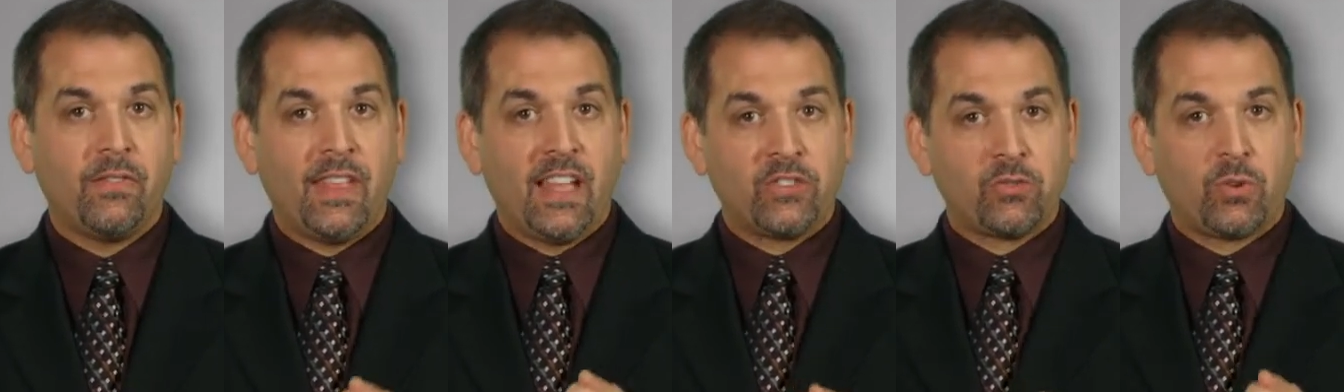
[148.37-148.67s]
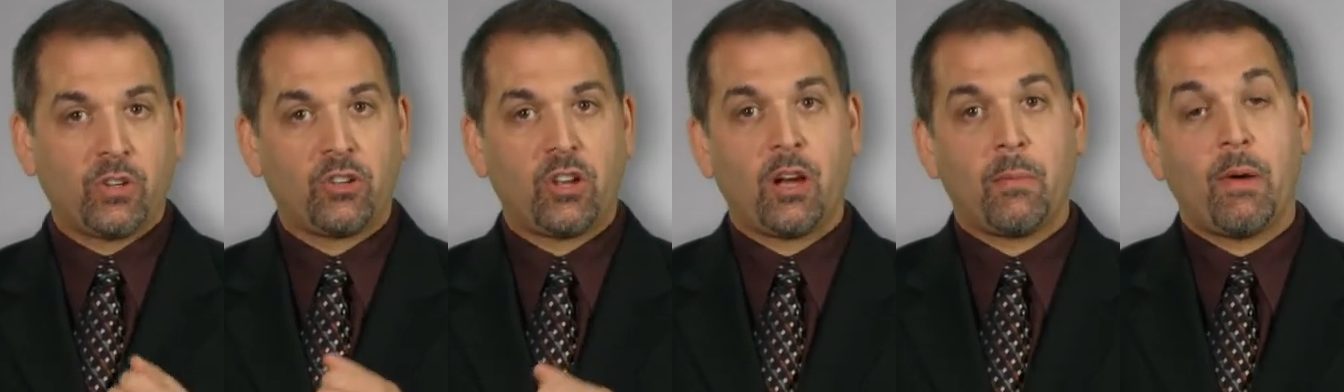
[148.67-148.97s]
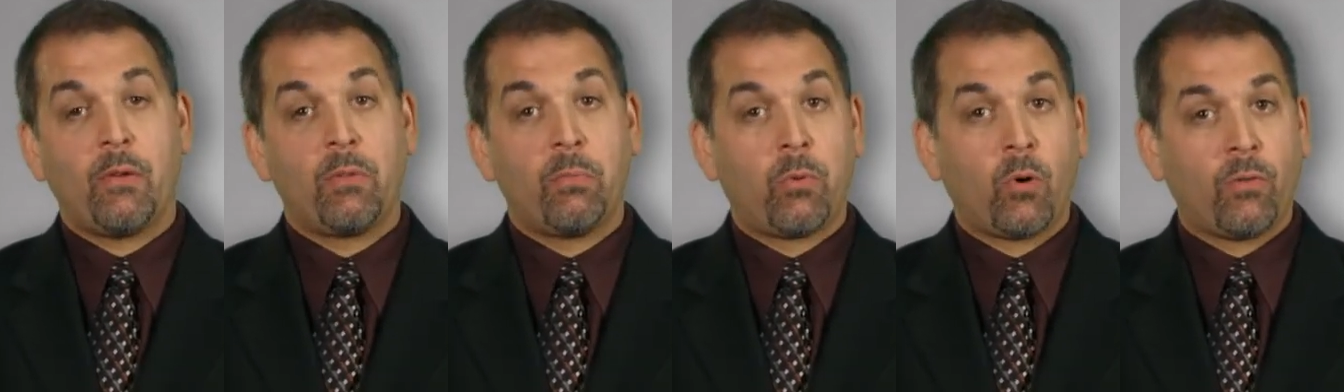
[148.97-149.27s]
That's what we're going to talk
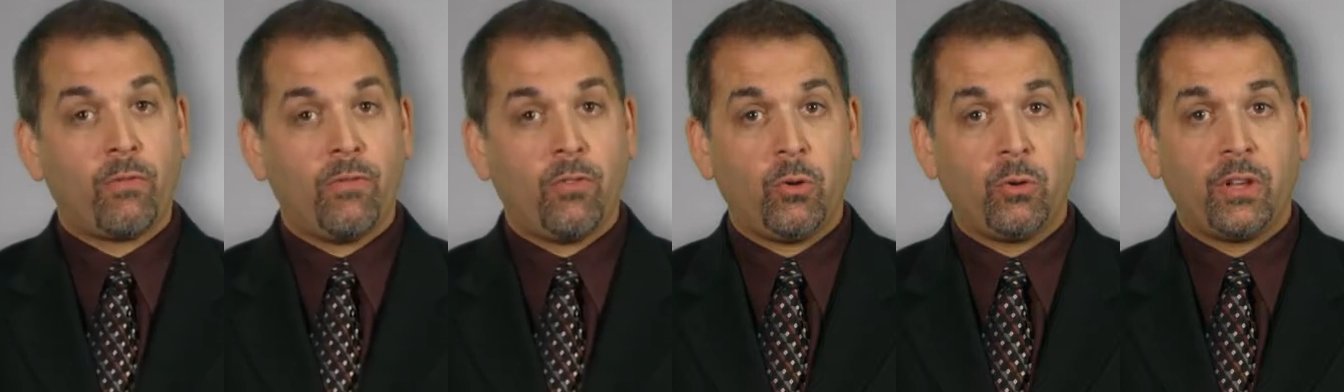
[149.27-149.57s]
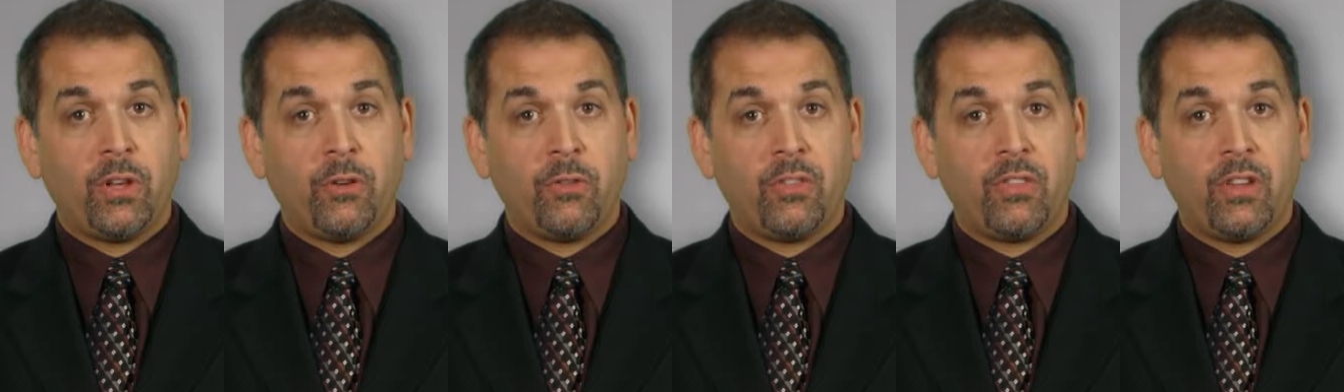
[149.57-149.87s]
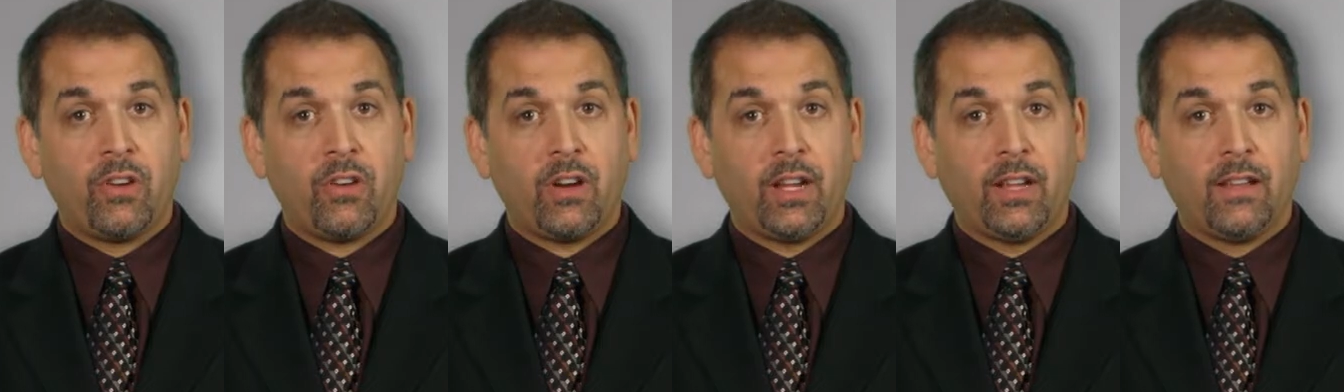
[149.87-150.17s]
about with portfolio
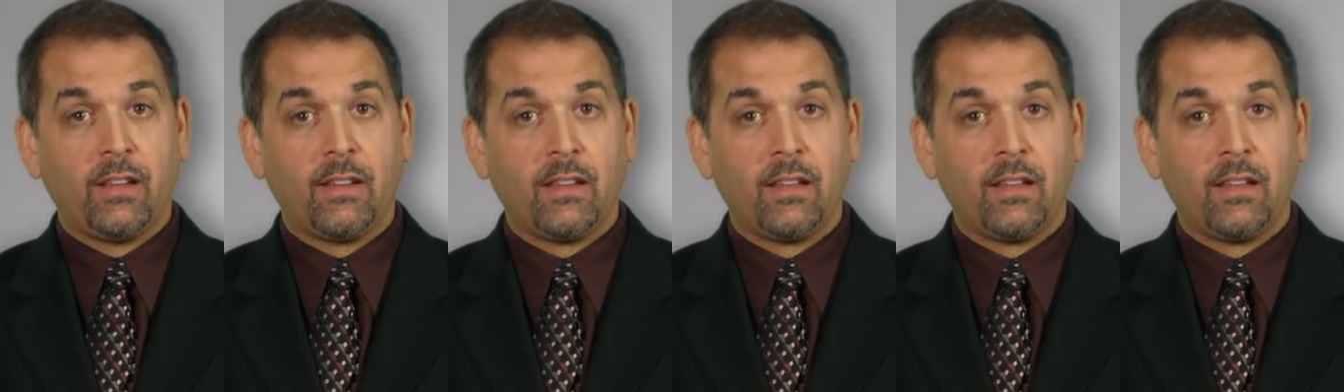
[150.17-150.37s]
theory.